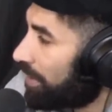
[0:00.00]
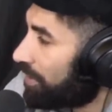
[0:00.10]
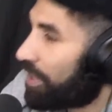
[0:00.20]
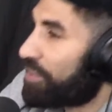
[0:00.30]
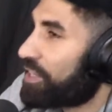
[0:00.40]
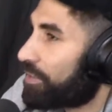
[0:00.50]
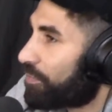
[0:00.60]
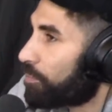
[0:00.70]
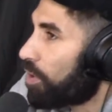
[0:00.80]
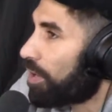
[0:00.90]
I think
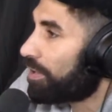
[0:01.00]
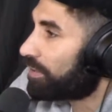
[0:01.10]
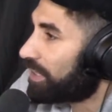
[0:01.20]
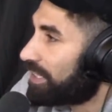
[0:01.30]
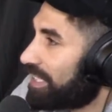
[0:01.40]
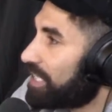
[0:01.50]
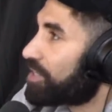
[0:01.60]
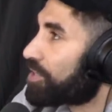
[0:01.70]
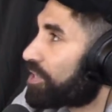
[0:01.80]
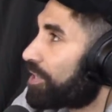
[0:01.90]
from what I heard, they need
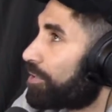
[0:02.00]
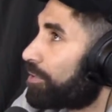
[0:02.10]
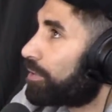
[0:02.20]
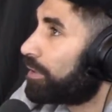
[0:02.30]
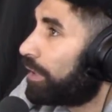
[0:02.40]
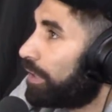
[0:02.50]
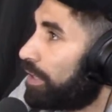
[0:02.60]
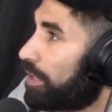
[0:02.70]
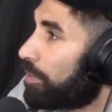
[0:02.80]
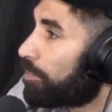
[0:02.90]
to sell
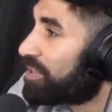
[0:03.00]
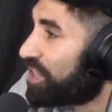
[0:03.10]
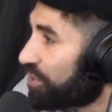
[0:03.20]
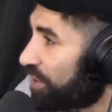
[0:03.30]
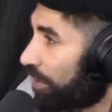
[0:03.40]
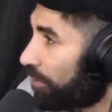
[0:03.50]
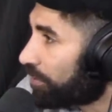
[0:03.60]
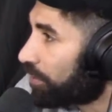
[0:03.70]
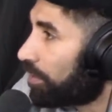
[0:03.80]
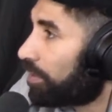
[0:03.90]
potentially
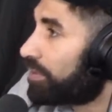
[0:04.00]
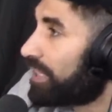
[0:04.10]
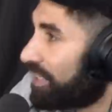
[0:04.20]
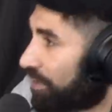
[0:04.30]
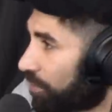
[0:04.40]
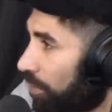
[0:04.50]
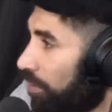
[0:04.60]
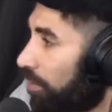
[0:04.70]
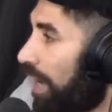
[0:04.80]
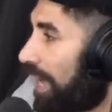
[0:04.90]
Odegaard,
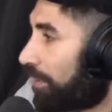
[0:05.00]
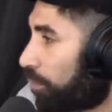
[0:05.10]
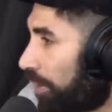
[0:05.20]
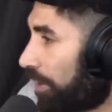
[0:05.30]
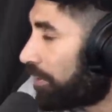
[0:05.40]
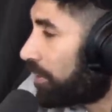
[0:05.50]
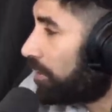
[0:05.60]
Isco, and one other.